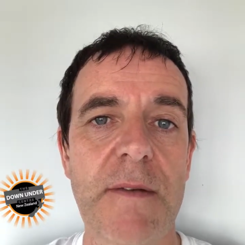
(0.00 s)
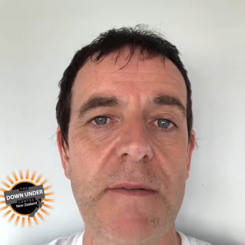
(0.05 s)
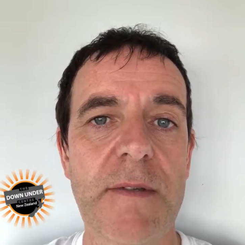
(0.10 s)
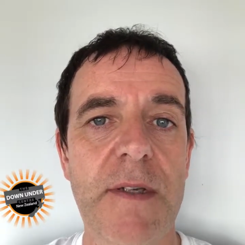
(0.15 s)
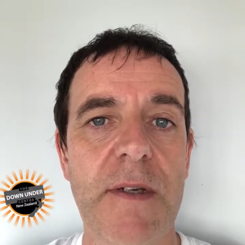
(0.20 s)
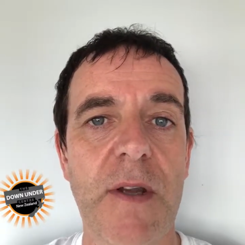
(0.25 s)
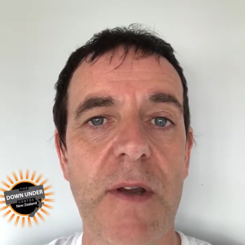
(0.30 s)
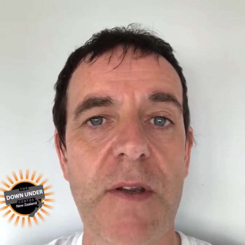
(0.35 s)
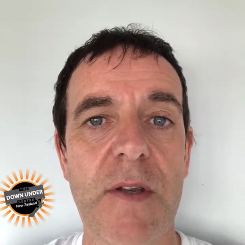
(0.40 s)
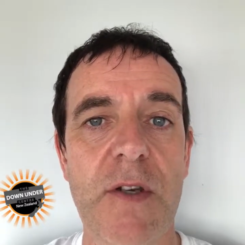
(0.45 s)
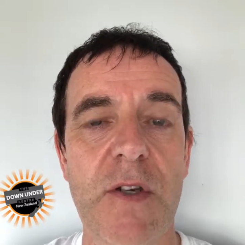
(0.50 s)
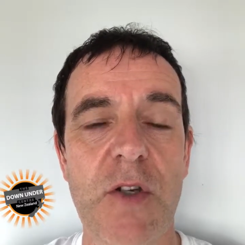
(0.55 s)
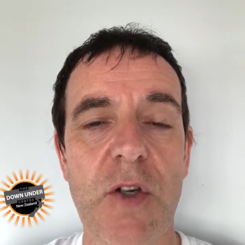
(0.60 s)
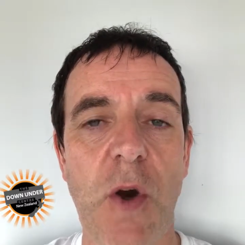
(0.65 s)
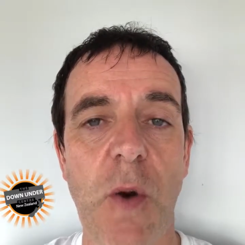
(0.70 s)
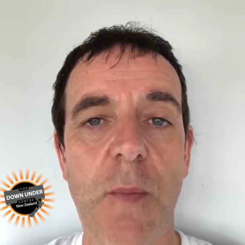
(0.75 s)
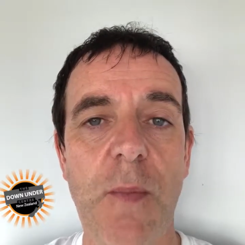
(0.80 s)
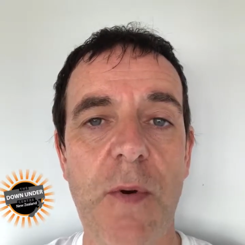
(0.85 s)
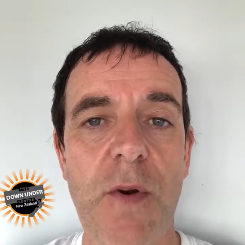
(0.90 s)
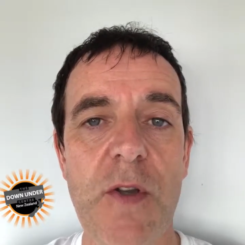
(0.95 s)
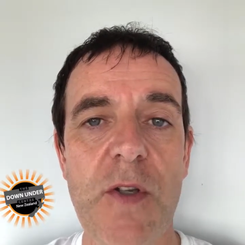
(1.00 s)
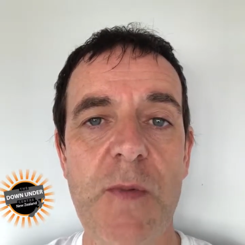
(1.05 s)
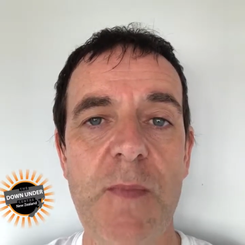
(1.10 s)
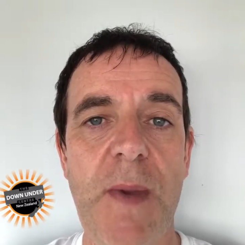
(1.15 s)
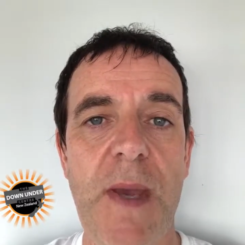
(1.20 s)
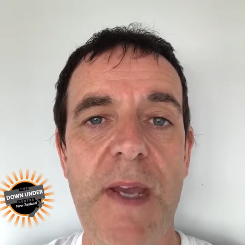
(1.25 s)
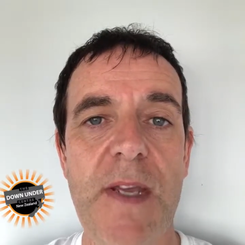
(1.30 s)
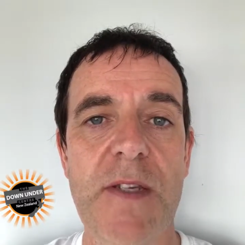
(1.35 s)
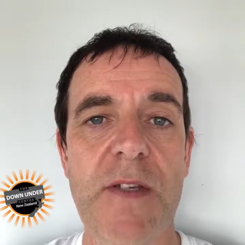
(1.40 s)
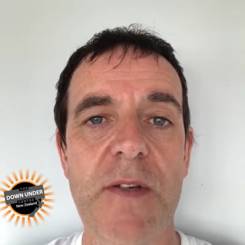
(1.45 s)
you know, your job
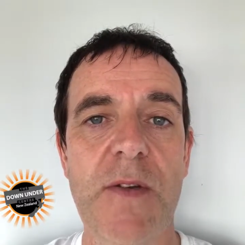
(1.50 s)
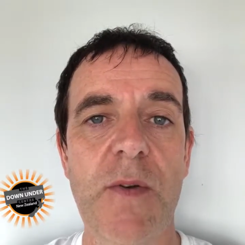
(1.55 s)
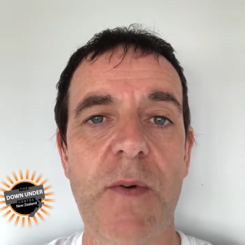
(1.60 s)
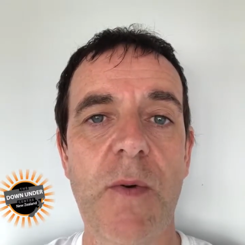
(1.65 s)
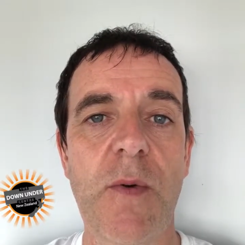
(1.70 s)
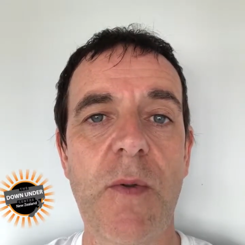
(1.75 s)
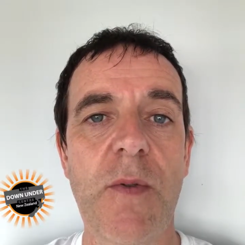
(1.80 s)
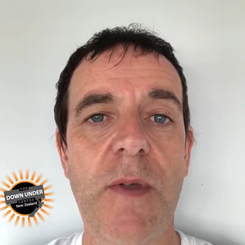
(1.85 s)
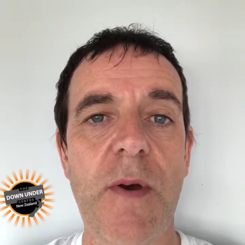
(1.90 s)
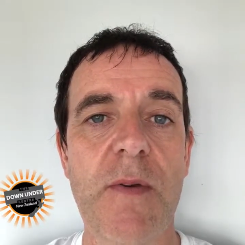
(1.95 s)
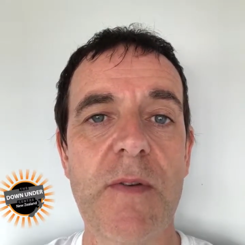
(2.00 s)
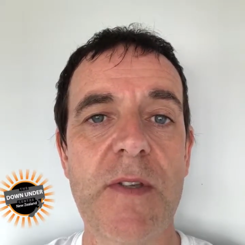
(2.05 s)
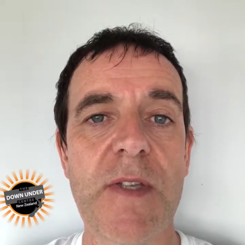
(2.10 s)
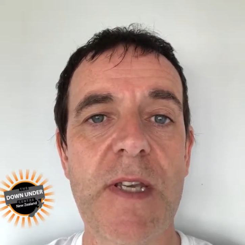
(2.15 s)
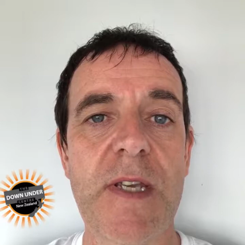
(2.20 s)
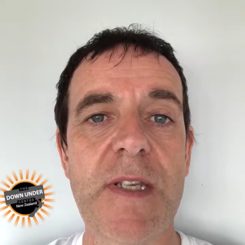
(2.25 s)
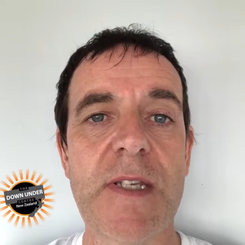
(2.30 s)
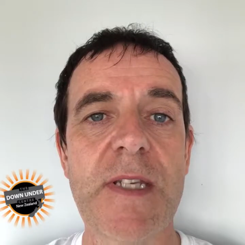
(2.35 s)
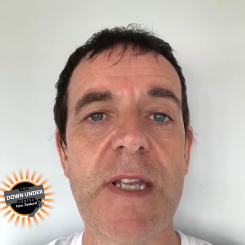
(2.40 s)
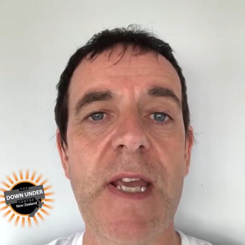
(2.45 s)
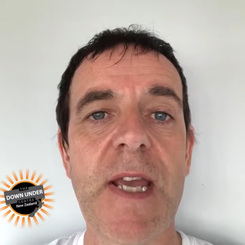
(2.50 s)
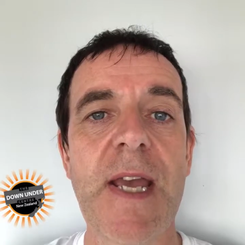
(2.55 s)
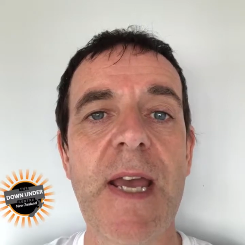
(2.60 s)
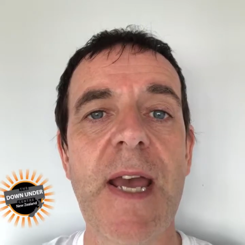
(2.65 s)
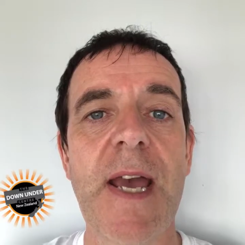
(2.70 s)
prospects and all those things,